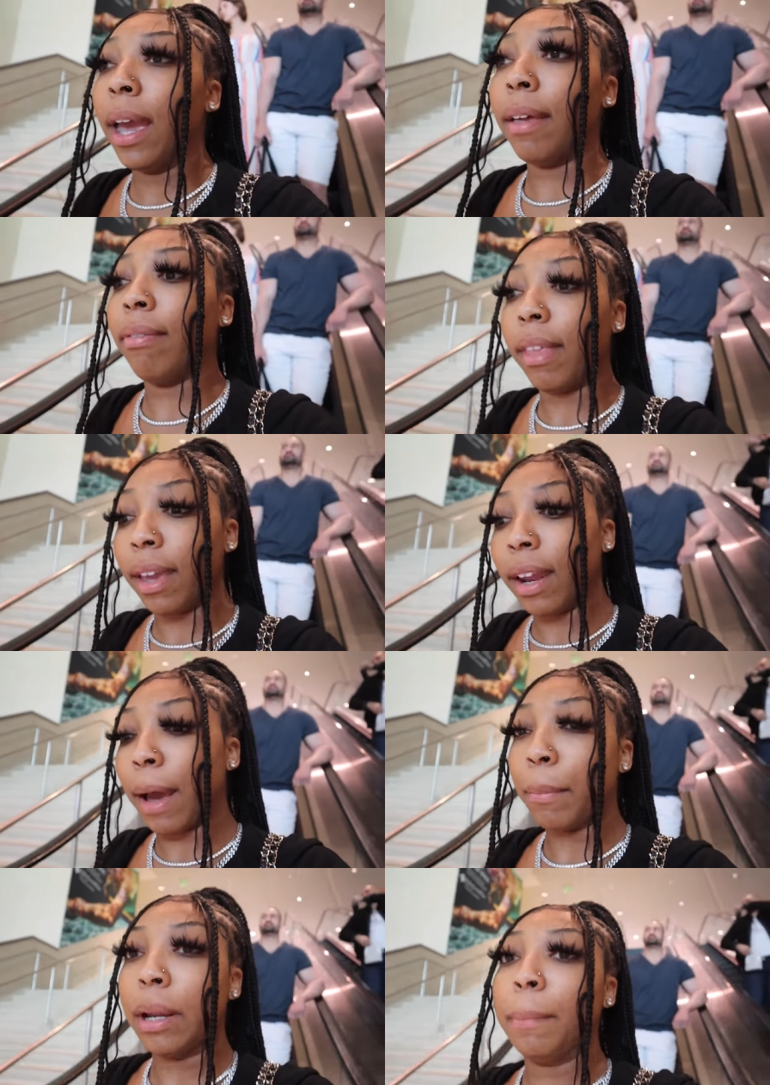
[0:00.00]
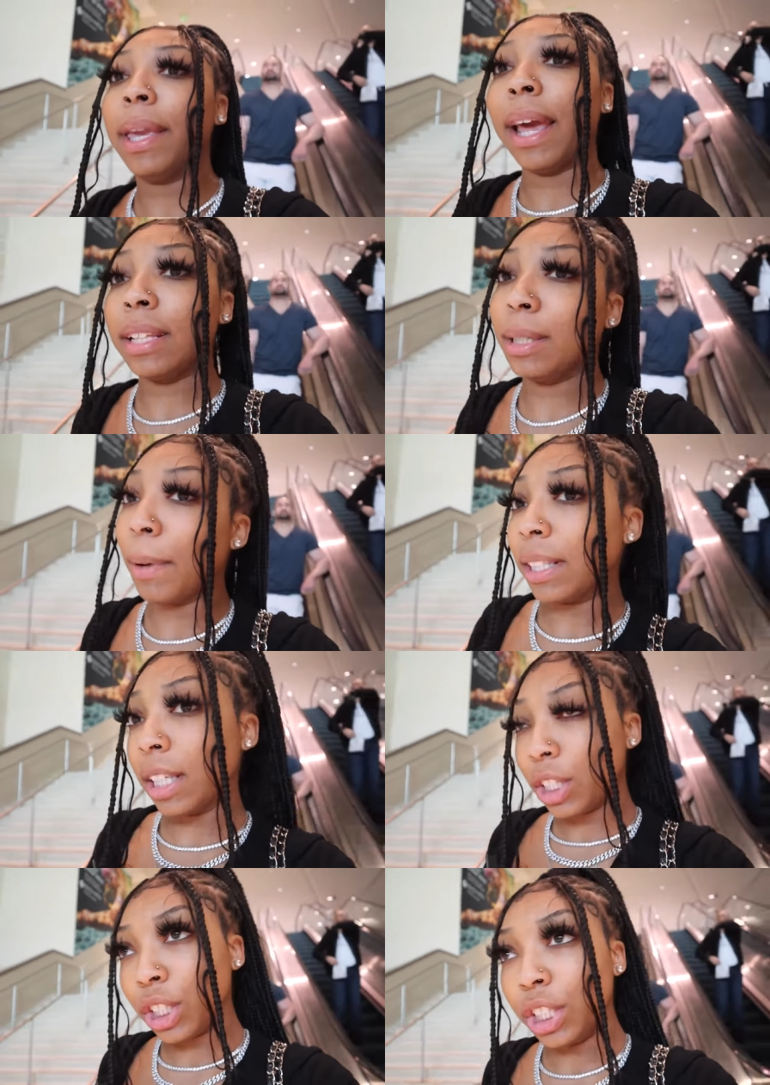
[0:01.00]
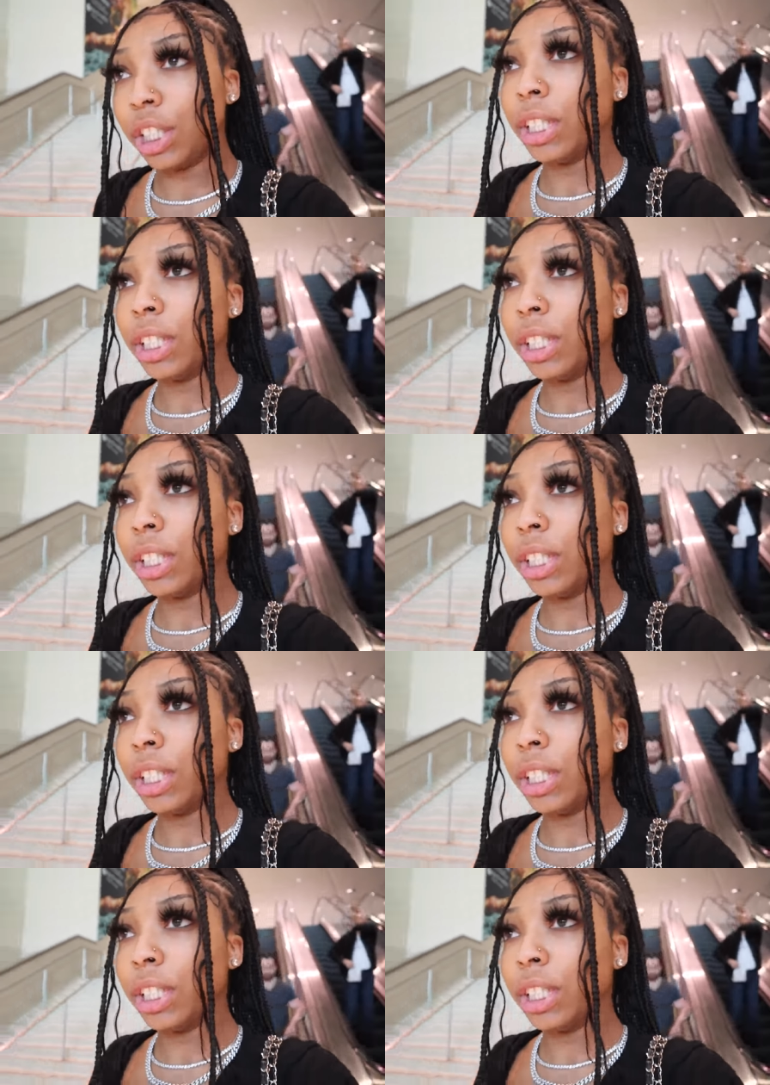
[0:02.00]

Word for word: and then I'm gonna be headed to my sister's